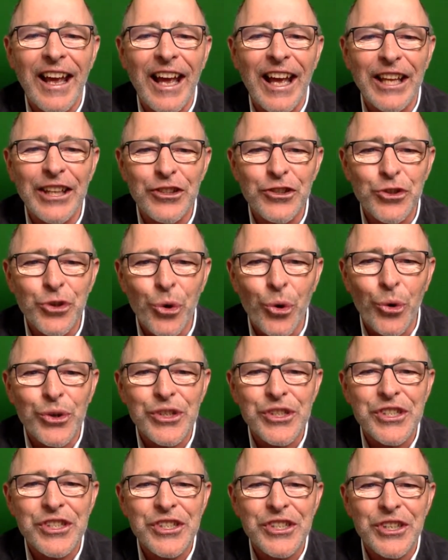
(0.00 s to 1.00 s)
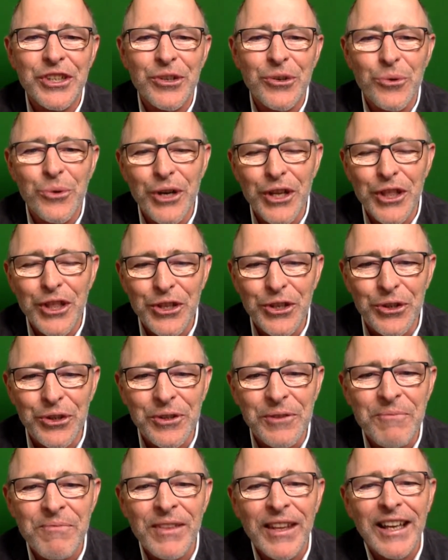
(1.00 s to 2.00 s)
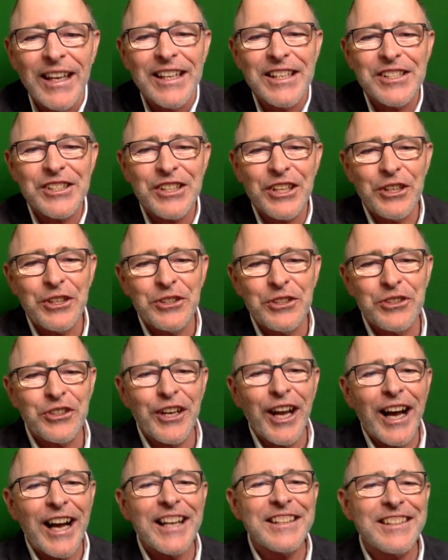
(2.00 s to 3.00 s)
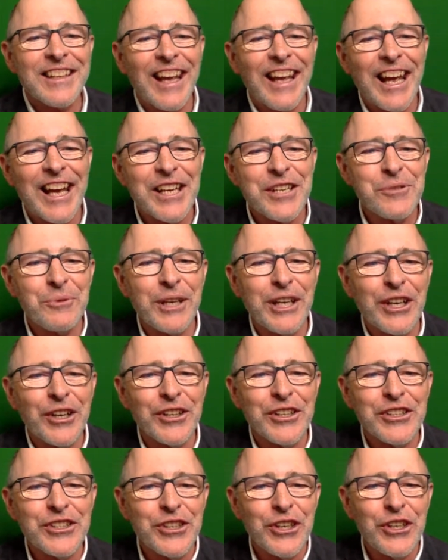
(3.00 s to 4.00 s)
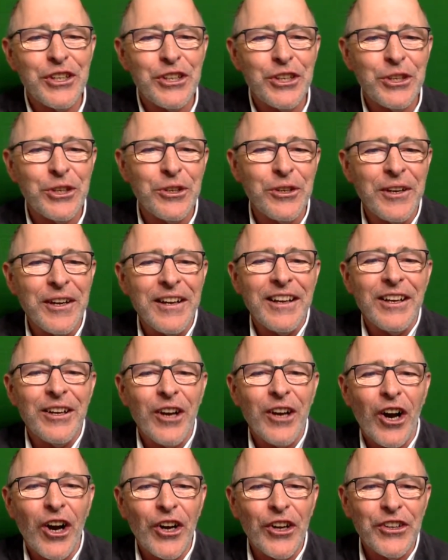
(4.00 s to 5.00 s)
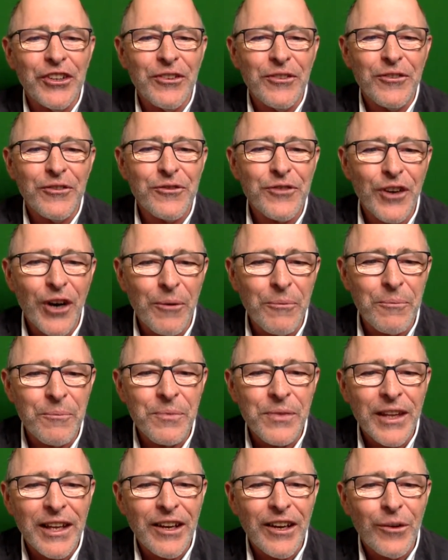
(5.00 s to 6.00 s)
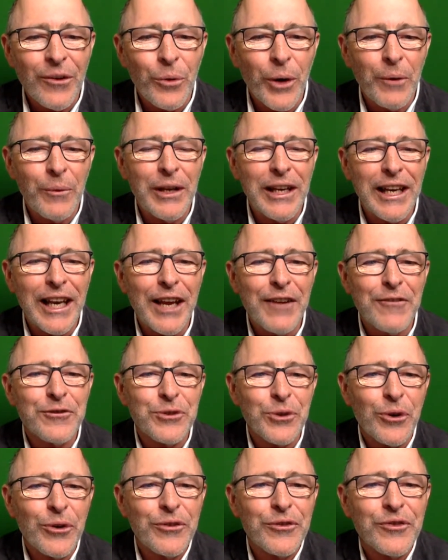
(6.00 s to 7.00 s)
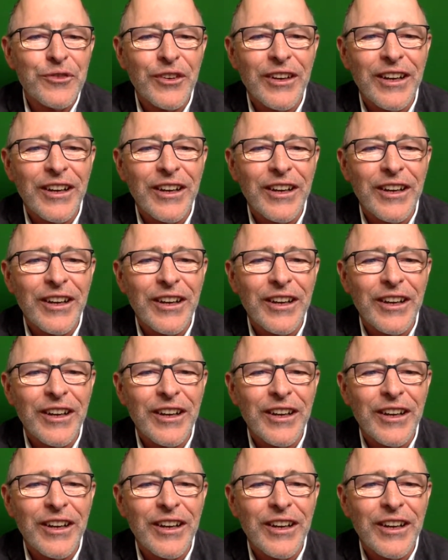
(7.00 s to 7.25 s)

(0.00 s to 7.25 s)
and talks with you. So tonight, as we continue on from where we left off